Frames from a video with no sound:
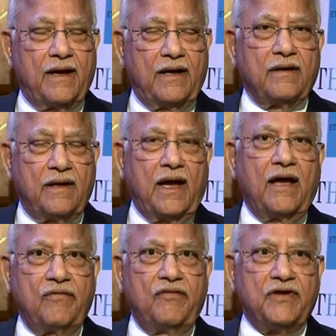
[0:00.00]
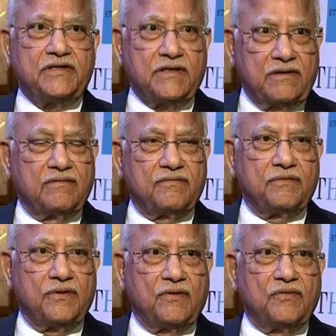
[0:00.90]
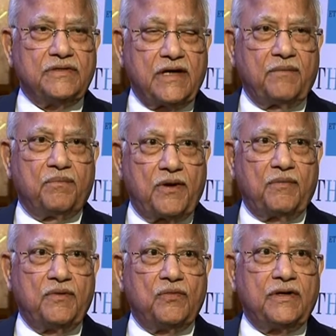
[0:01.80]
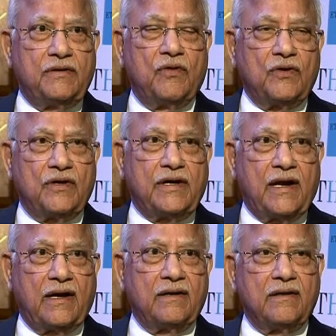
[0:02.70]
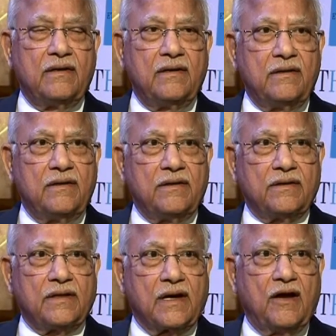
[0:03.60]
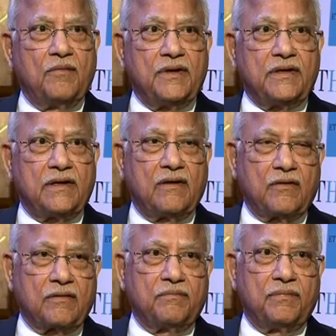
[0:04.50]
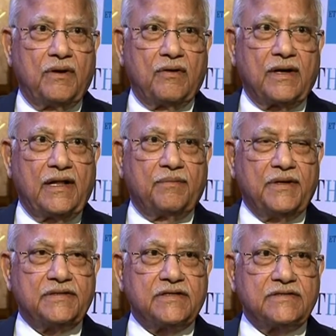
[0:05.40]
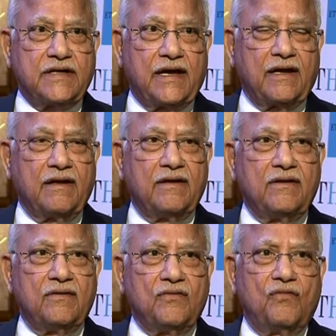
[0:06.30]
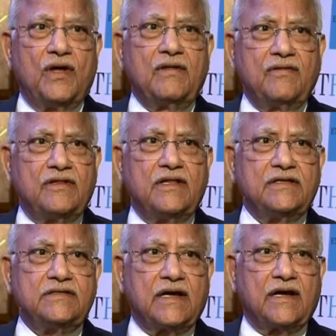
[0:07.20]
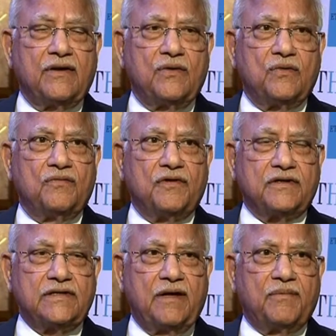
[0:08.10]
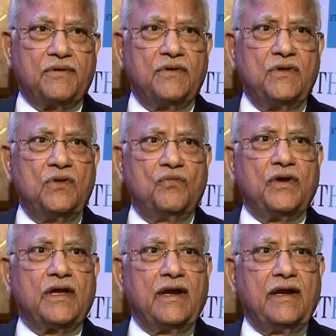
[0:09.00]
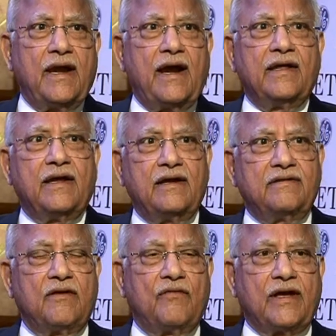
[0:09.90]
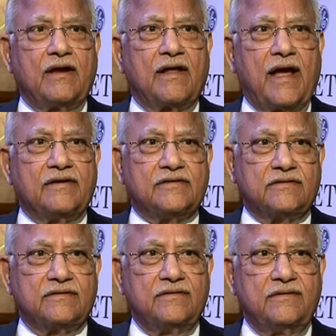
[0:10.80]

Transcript: I have a vision, which I probably would want to tell the government and our health minister, saying one of the things they can do, for example, we can eradicate cervical cancer.